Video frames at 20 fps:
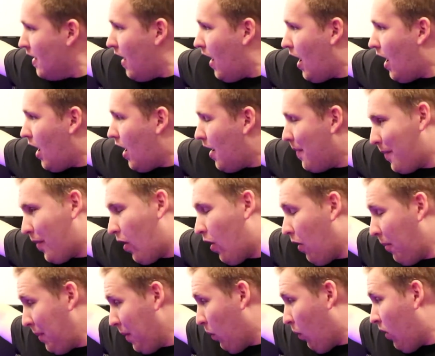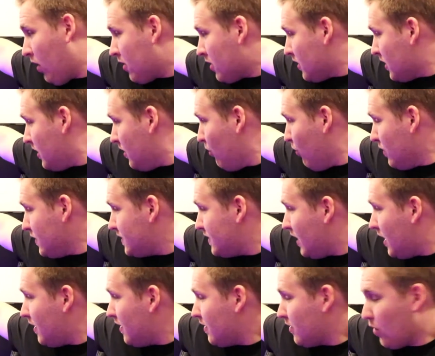All my water and
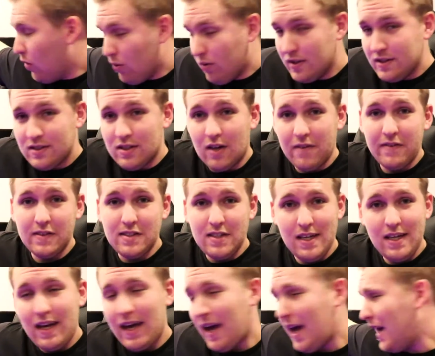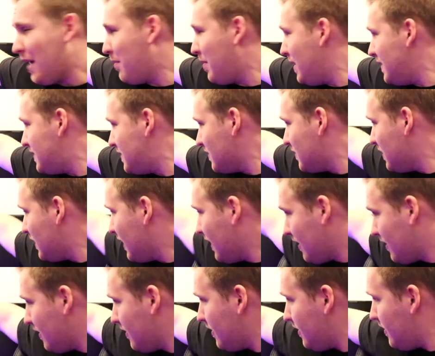coolant stuff is EK. Basically,
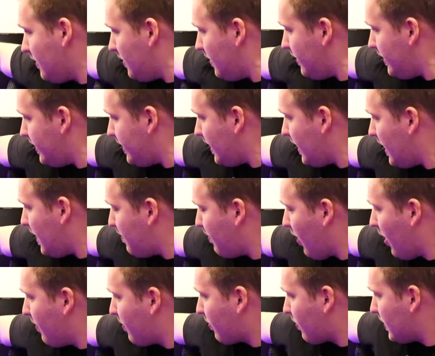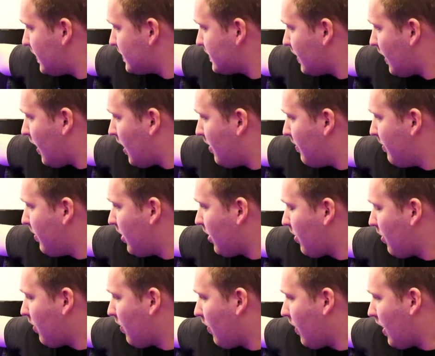got an EK pump res
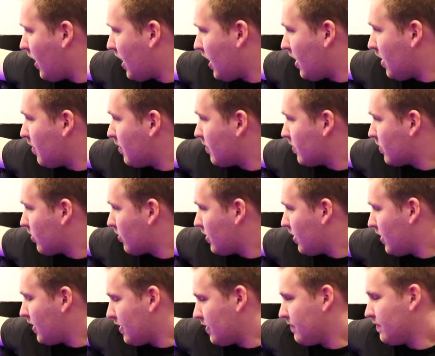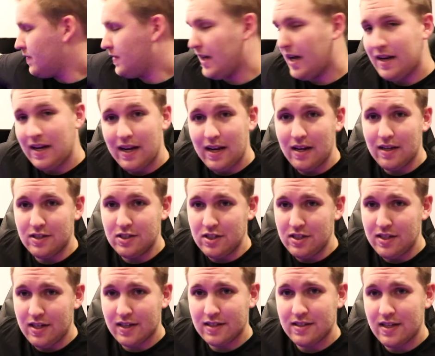combo, 1080
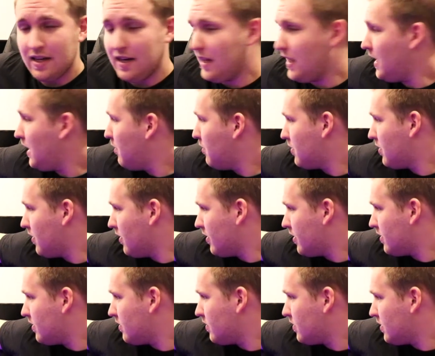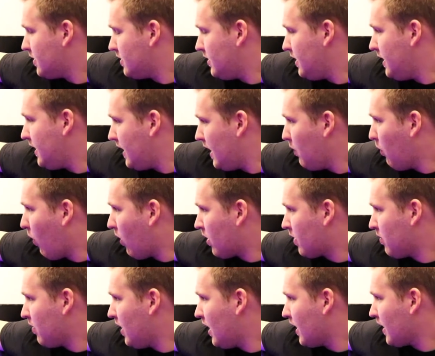GTX 1080 with the EK
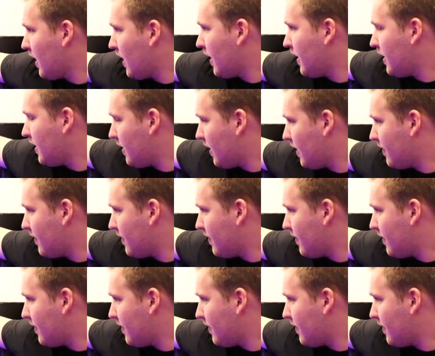water block on it.